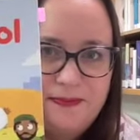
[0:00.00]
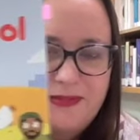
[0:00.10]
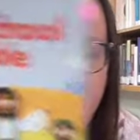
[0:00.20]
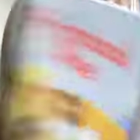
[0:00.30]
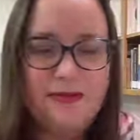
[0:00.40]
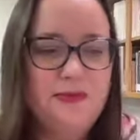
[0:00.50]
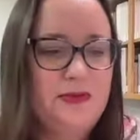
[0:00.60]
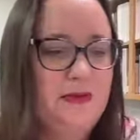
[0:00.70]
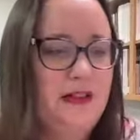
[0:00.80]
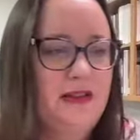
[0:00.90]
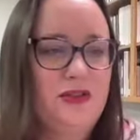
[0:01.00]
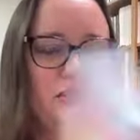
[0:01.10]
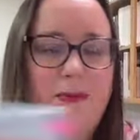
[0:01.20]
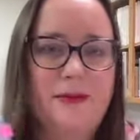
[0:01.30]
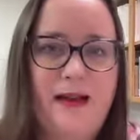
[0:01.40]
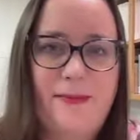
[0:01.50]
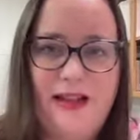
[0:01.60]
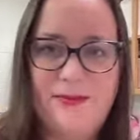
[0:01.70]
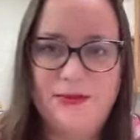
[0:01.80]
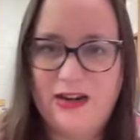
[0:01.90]
That's the, the storybook Bible
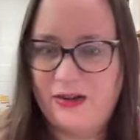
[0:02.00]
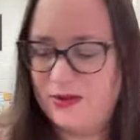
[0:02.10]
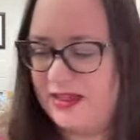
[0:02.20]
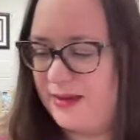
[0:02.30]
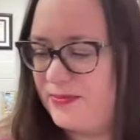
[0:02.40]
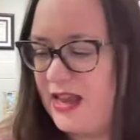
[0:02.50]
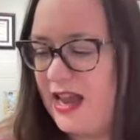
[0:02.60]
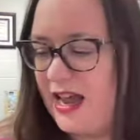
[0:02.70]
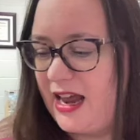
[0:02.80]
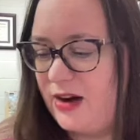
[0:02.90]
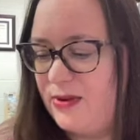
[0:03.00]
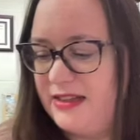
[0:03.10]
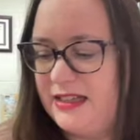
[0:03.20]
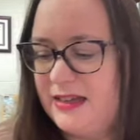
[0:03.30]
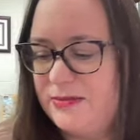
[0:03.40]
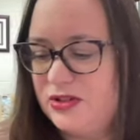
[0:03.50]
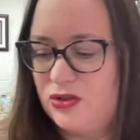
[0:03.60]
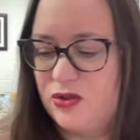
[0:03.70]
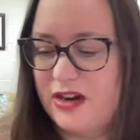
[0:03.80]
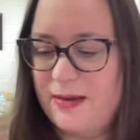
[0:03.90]
I've been reading with them. And I read to them the
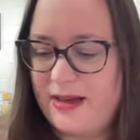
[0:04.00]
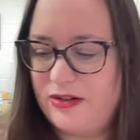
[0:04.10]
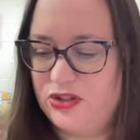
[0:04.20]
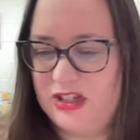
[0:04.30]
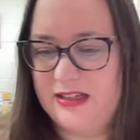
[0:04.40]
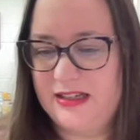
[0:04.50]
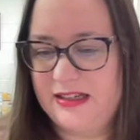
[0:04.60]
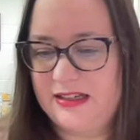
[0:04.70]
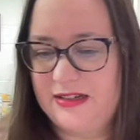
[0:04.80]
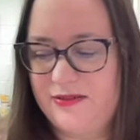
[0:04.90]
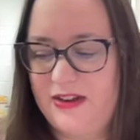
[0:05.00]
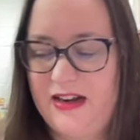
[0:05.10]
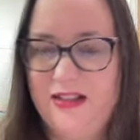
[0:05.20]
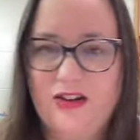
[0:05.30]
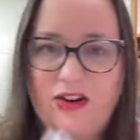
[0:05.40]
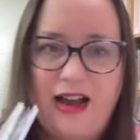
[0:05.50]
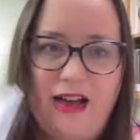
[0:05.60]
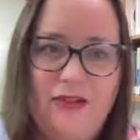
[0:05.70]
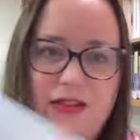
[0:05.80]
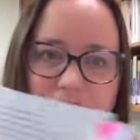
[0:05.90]
story about Jesus feeding the
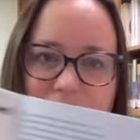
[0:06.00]
crowd.